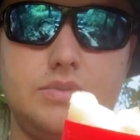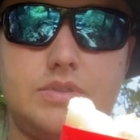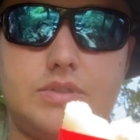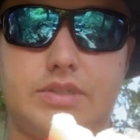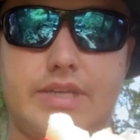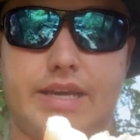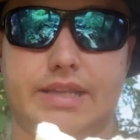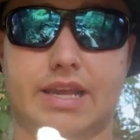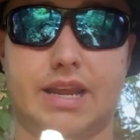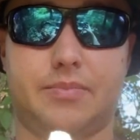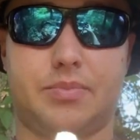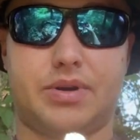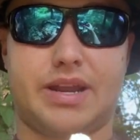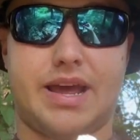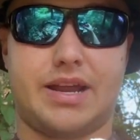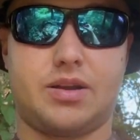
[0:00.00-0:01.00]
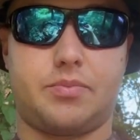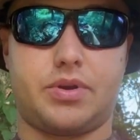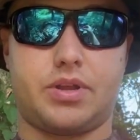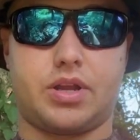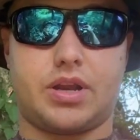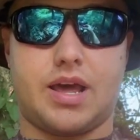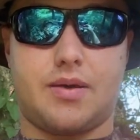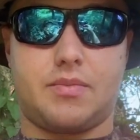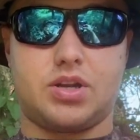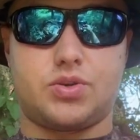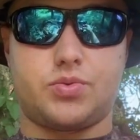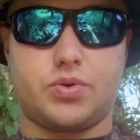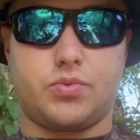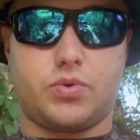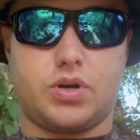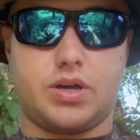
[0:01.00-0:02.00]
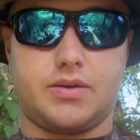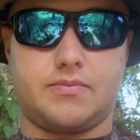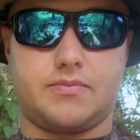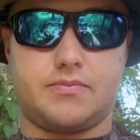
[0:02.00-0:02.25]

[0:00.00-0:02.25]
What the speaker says: take that up or down depending on how much we want.